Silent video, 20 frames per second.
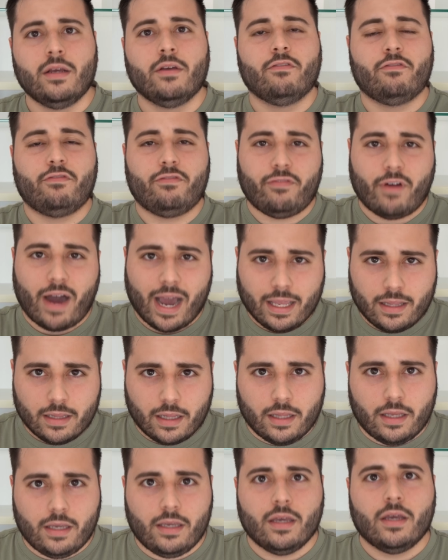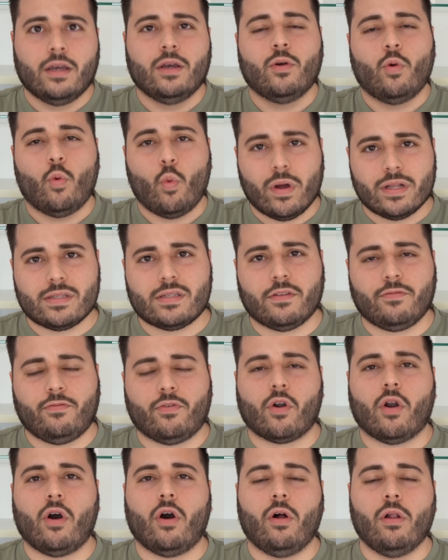finally, once and
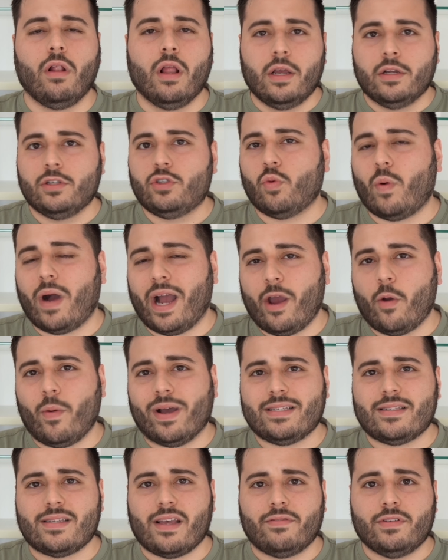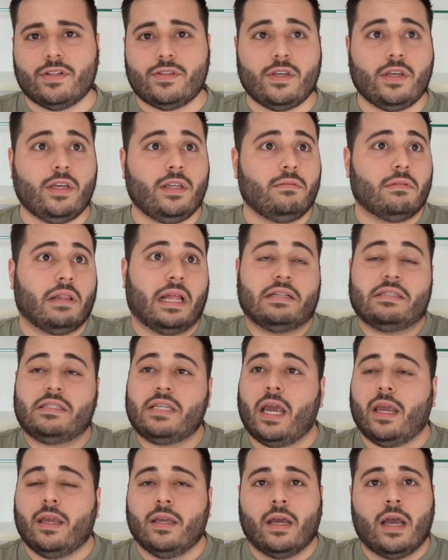for all to iOS seventeen, let's
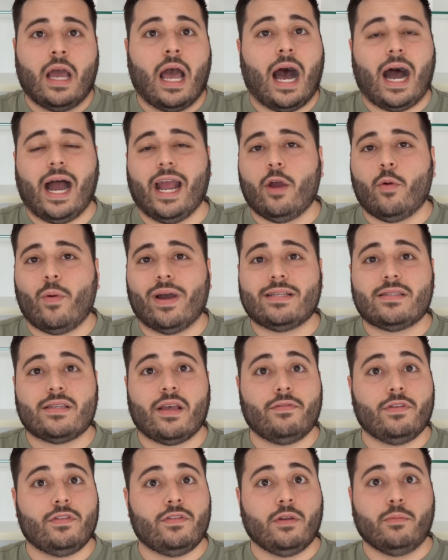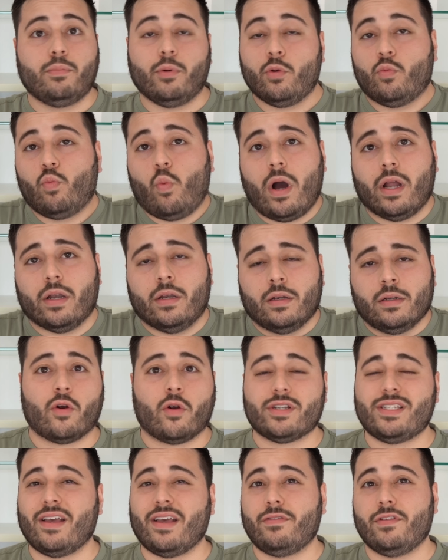say iOS seventeen point one
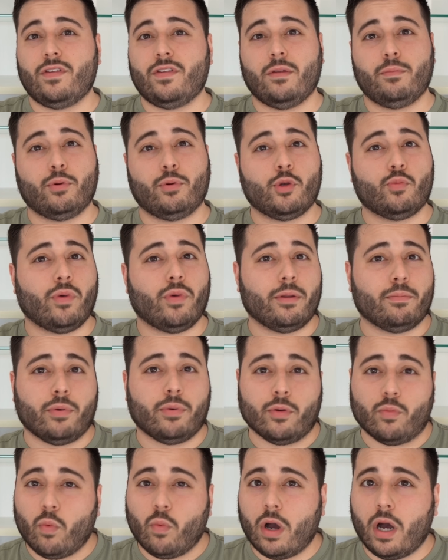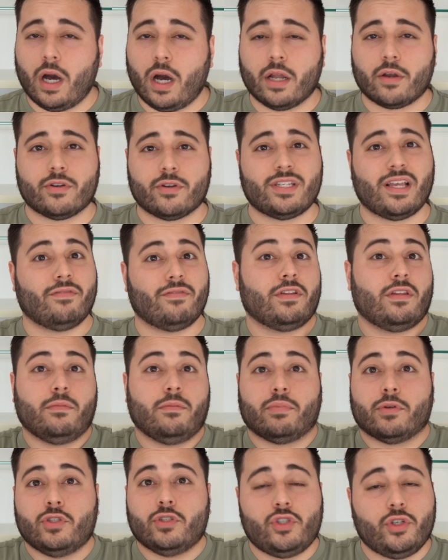or seventeen point one point one or
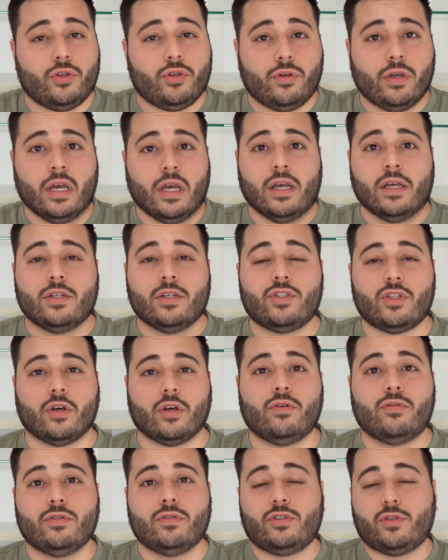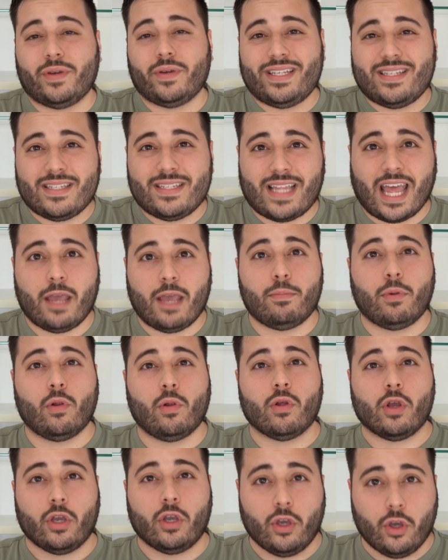seventeen point two, so to a
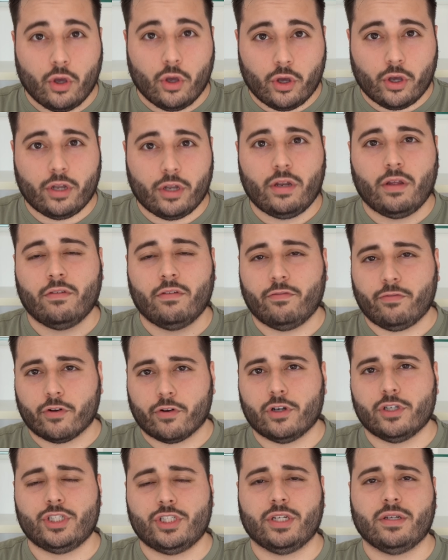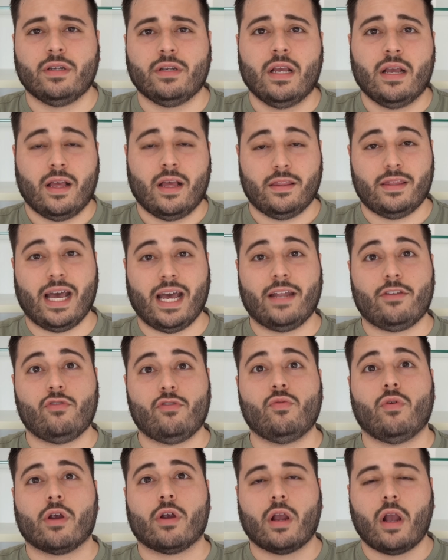stable, good version that
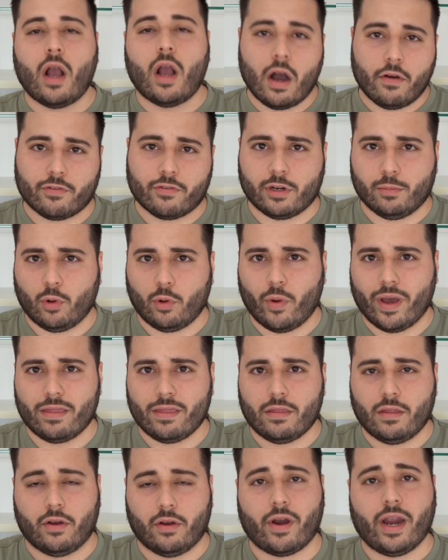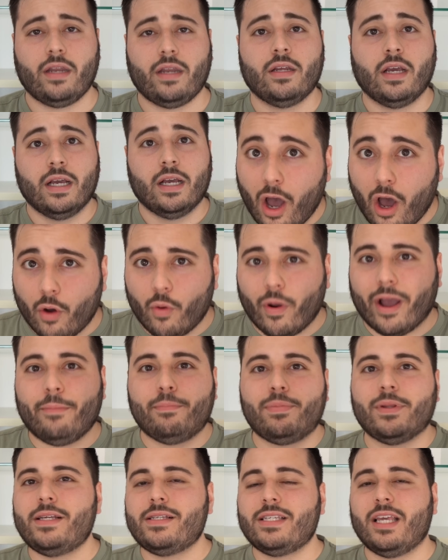you are comfortable with, all right? Oh,
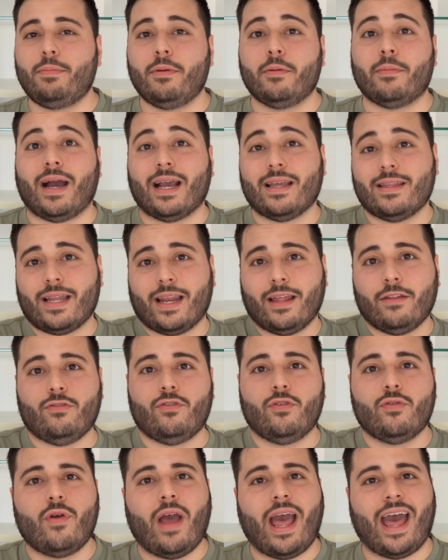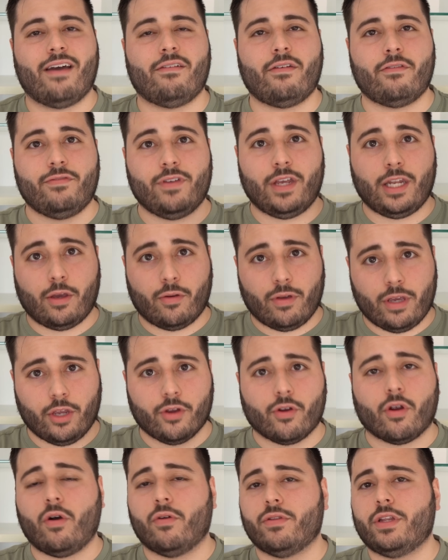and please keep in mind that I do have a video
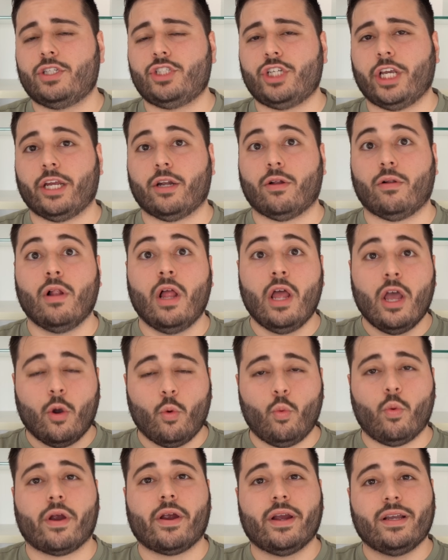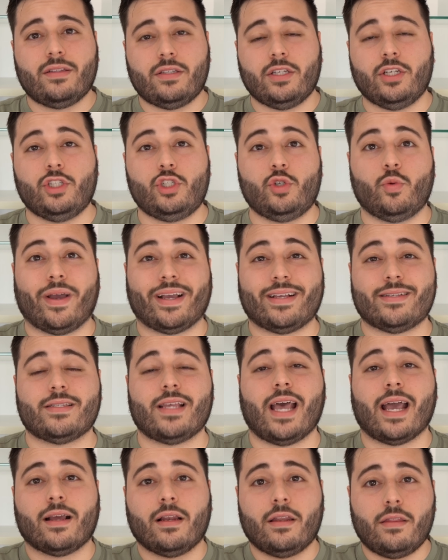here on the channel where I teach you
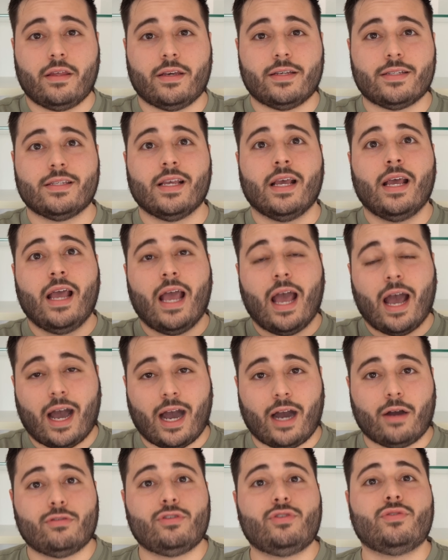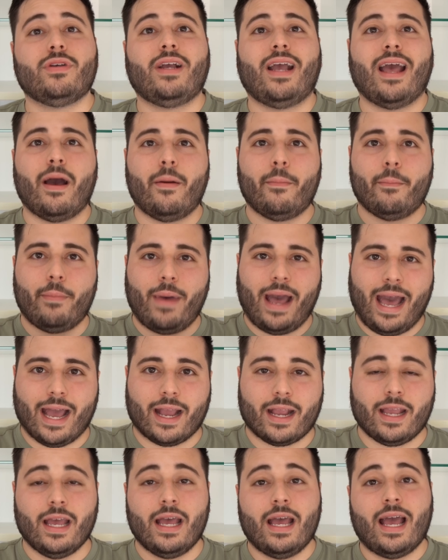exactly this, how to come
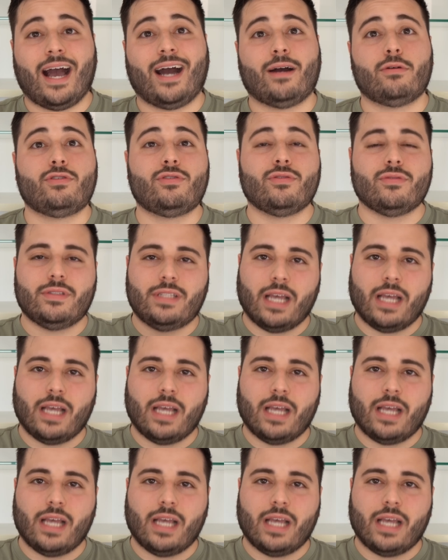back, how to